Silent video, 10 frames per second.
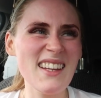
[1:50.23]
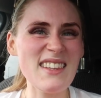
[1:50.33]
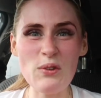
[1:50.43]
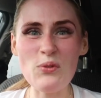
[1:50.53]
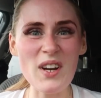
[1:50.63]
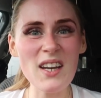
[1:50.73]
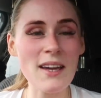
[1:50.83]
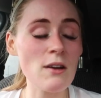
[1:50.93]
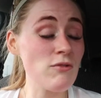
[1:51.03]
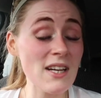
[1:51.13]
different.
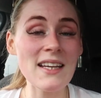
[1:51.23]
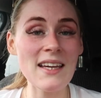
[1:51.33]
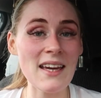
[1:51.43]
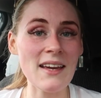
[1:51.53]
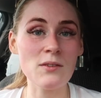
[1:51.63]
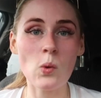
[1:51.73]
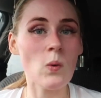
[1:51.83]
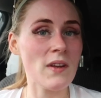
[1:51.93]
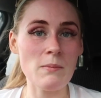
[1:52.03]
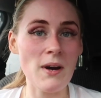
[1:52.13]
Like it really is
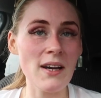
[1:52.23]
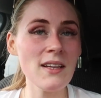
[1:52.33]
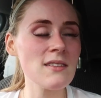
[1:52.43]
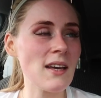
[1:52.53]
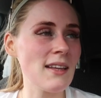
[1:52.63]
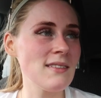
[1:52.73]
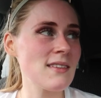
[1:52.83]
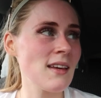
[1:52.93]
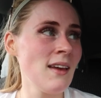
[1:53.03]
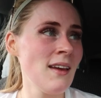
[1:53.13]
all in the mind.
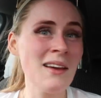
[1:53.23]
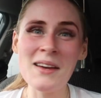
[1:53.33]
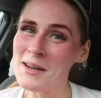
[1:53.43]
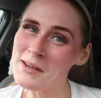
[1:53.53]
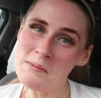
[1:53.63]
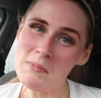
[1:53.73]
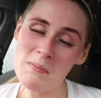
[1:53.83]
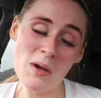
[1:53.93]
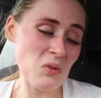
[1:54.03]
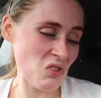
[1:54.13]
And
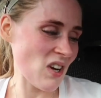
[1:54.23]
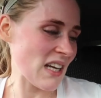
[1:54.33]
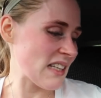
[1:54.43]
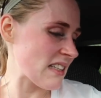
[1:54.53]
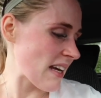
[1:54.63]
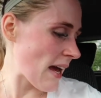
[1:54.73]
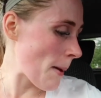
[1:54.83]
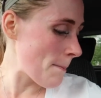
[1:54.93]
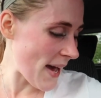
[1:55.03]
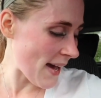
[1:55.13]
my mind was struggling
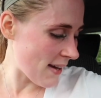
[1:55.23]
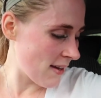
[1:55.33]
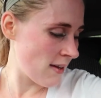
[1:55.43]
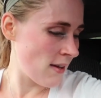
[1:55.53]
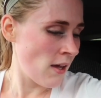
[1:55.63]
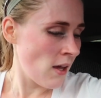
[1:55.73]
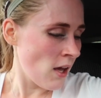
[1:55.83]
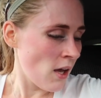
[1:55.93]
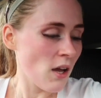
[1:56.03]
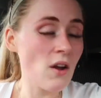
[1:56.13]
today, but
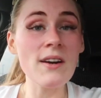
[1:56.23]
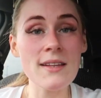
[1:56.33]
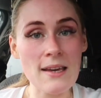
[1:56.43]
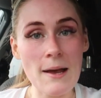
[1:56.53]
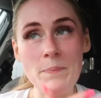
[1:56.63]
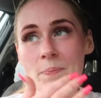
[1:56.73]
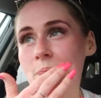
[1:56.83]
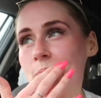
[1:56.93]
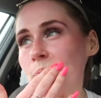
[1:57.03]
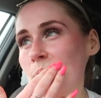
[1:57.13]
got it done
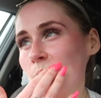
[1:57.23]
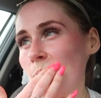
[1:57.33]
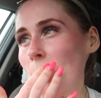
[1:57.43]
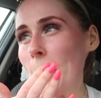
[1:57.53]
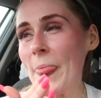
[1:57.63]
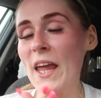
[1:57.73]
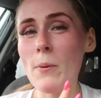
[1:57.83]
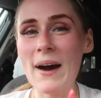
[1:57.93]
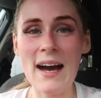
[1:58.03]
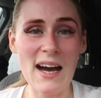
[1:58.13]

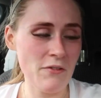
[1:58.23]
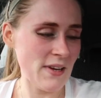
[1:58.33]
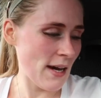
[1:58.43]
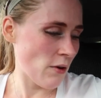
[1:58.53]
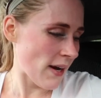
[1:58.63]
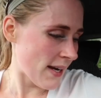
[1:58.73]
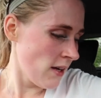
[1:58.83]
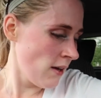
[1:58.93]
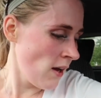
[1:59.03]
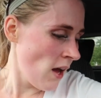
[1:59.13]
about half an hour
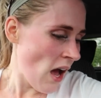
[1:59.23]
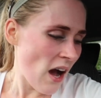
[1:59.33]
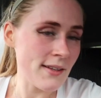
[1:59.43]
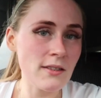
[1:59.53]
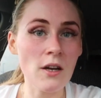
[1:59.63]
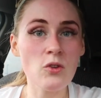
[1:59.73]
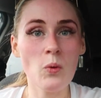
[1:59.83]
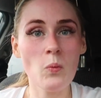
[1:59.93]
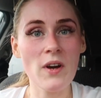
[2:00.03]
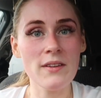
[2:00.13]
in. I started
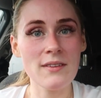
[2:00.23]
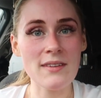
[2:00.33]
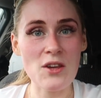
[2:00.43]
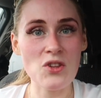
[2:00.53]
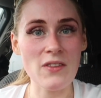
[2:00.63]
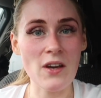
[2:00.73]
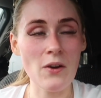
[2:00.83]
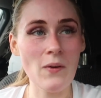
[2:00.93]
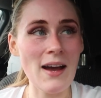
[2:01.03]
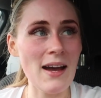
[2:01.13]
doing one session
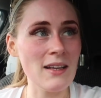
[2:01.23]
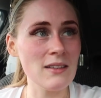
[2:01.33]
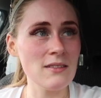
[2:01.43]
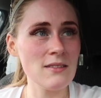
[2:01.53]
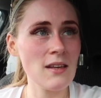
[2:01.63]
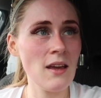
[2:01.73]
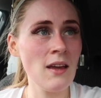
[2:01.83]
though, and